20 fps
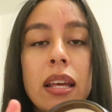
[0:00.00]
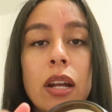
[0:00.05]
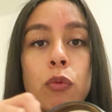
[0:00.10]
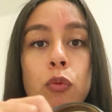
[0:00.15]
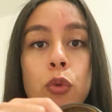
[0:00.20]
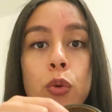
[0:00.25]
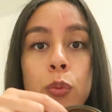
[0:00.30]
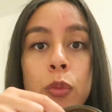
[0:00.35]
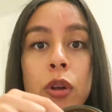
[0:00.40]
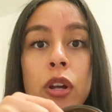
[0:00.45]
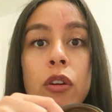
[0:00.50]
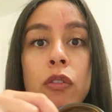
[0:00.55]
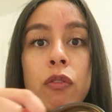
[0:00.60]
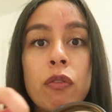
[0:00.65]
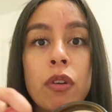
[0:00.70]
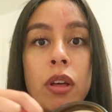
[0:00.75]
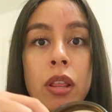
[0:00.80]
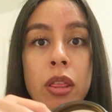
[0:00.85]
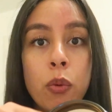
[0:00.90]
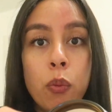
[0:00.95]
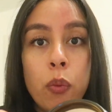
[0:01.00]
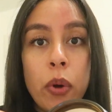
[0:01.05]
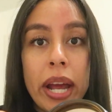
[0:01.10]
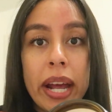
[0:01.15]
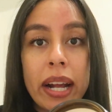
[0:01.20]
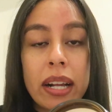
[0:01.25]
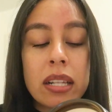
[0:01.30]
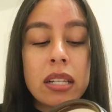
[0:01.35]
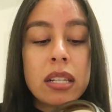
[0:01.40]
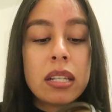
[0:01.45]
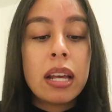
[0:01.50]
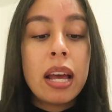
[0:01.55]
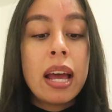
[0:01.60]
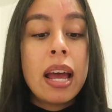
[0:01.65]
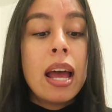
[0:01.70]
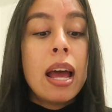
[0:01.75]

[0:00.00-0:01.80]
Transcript: then remove the wicks,